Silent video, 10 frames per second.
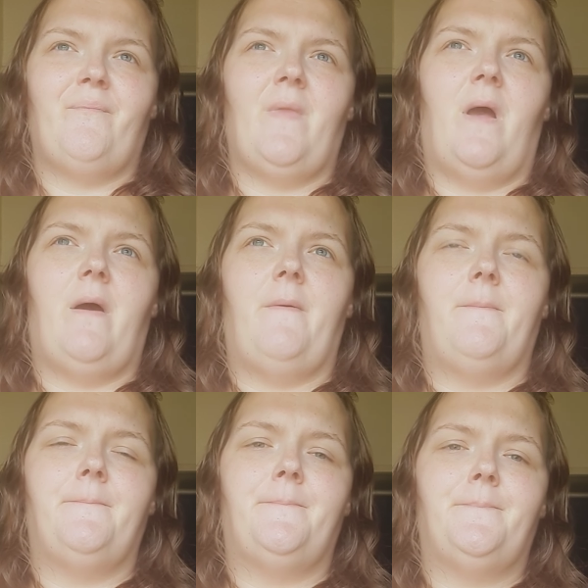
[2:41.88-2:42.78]

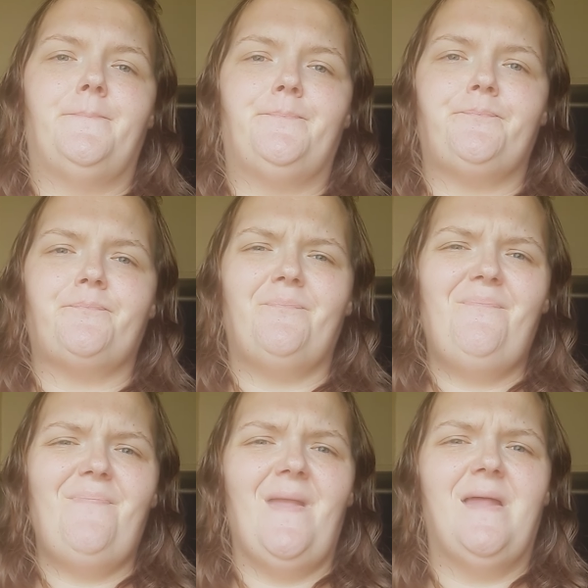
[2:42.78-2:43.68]
And
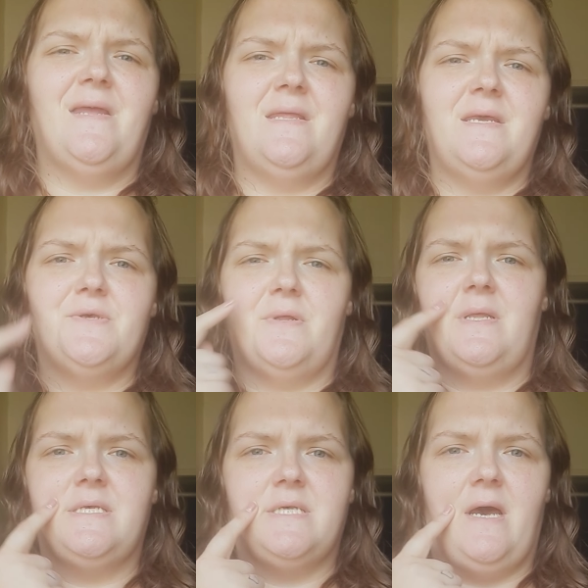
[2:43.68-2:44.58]
then these on
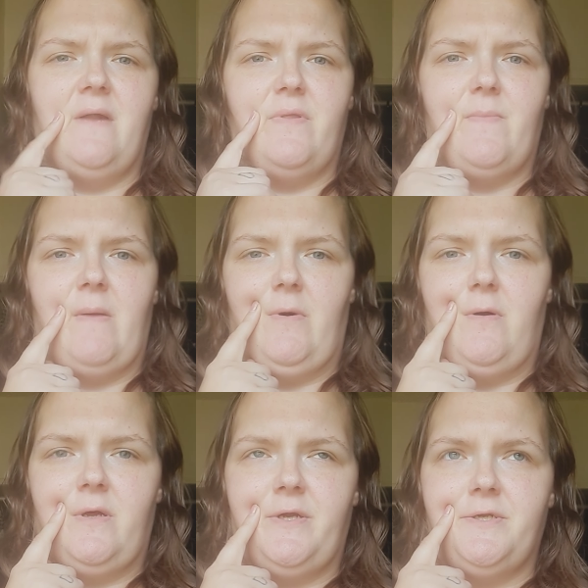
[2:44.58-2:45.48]
this side with my
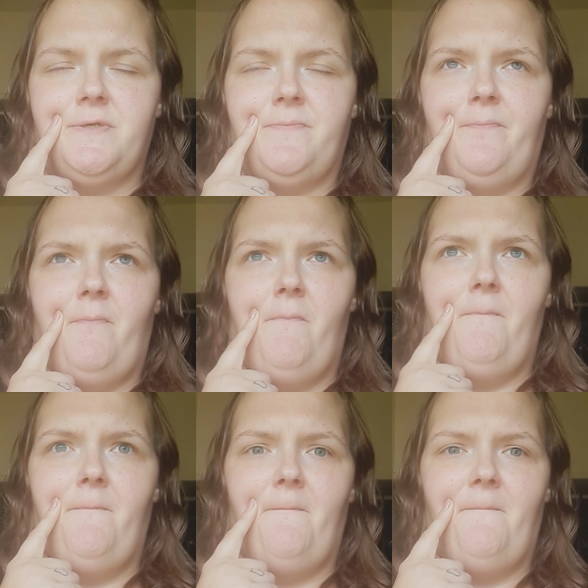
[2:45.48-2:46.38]
molars,
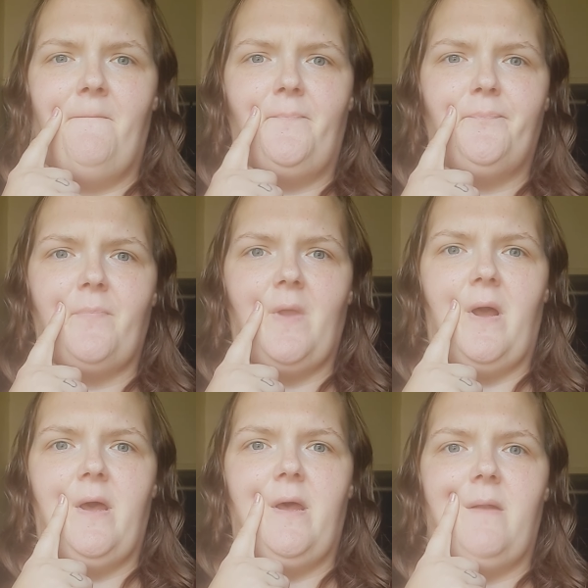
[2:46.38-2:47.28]
I
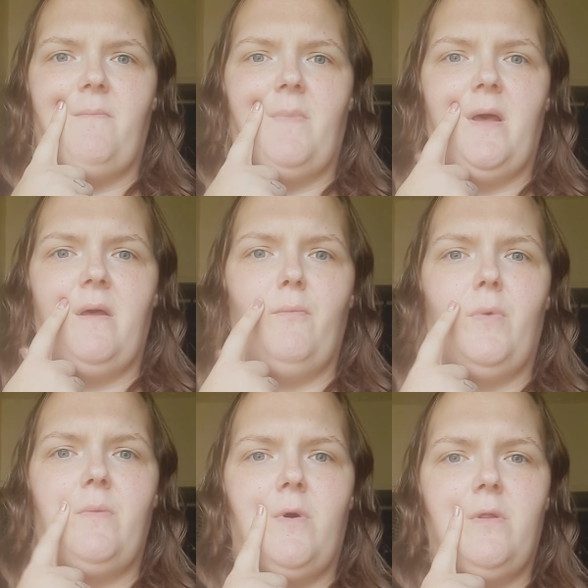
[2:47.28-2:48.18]
had my
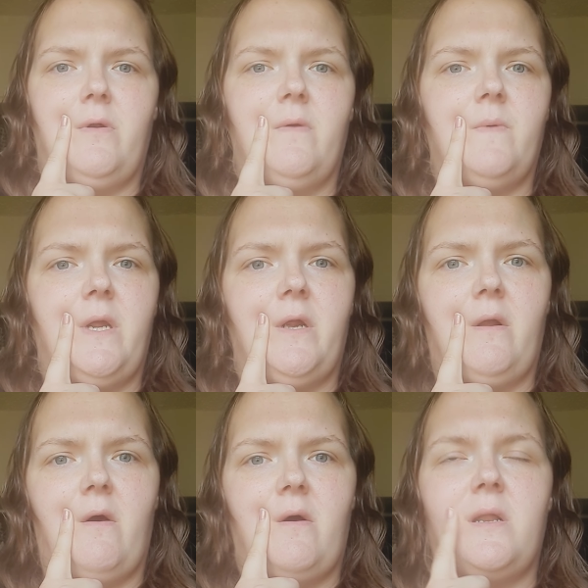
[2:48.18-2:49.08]
1 molar over here
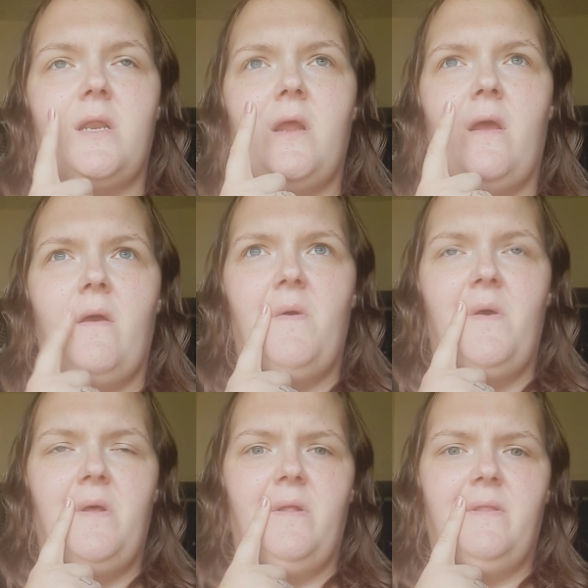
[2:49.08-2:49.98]
gone,
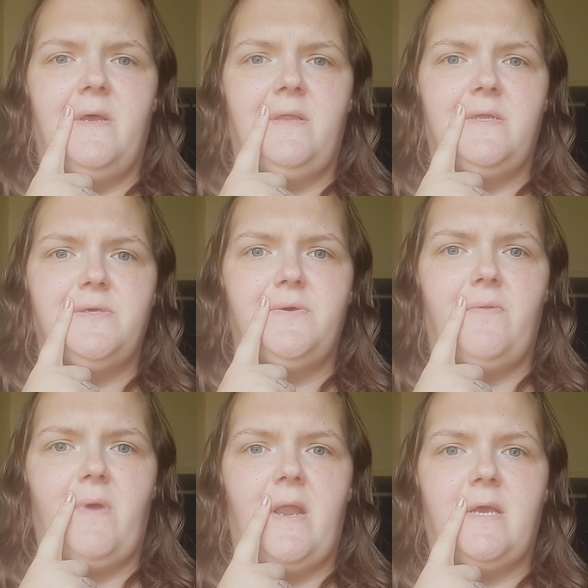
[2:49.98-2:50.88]
then the tooth
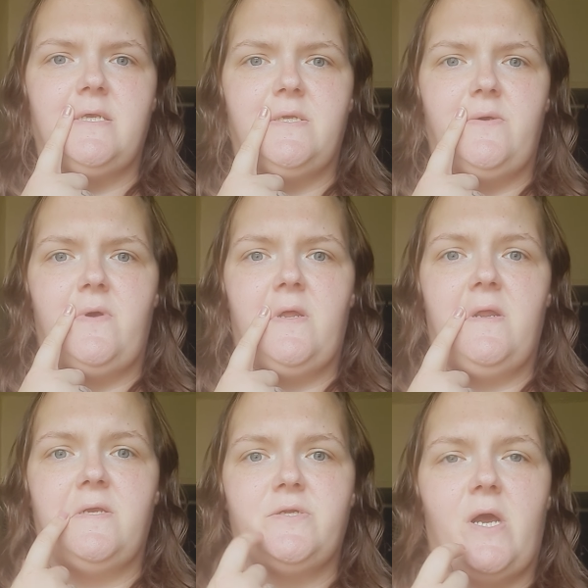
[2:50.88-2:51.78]
right next to it
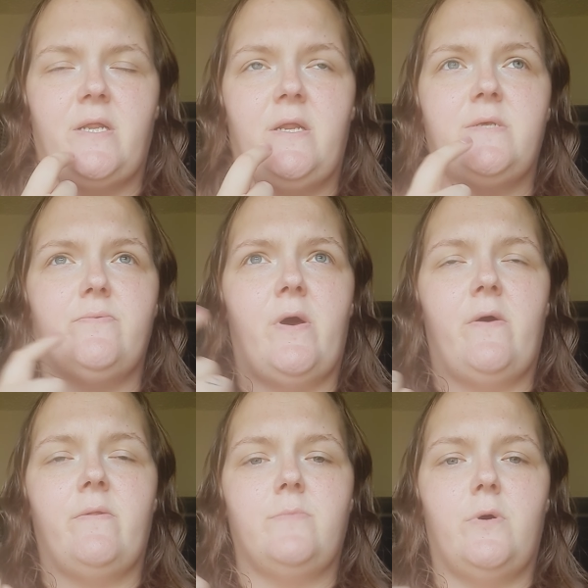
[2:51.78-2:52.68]
extracted as
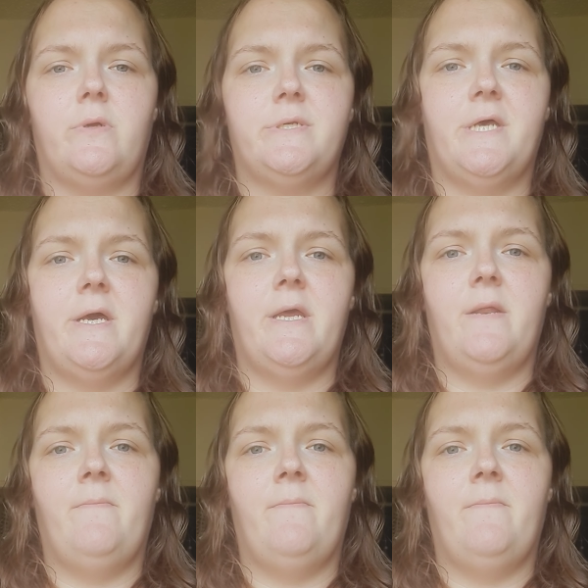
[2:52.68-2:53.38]
well. The molar site